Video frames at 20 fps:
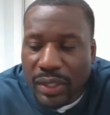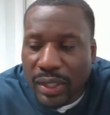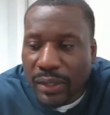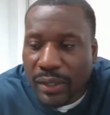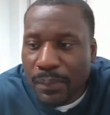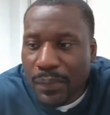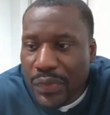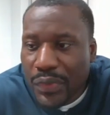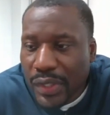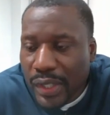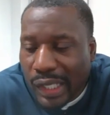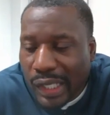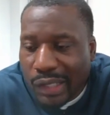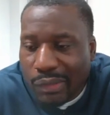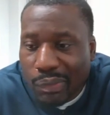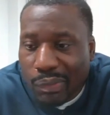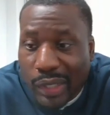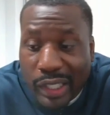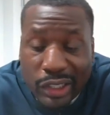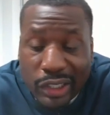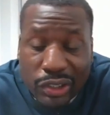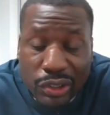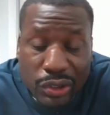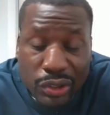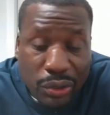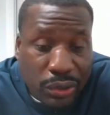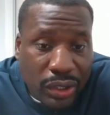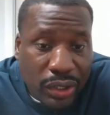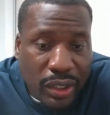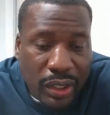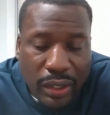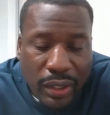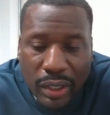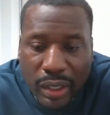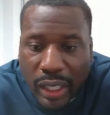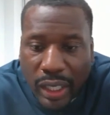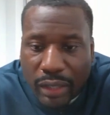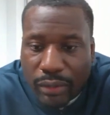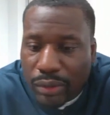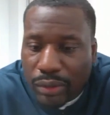And and being a student of the
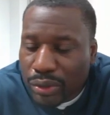game.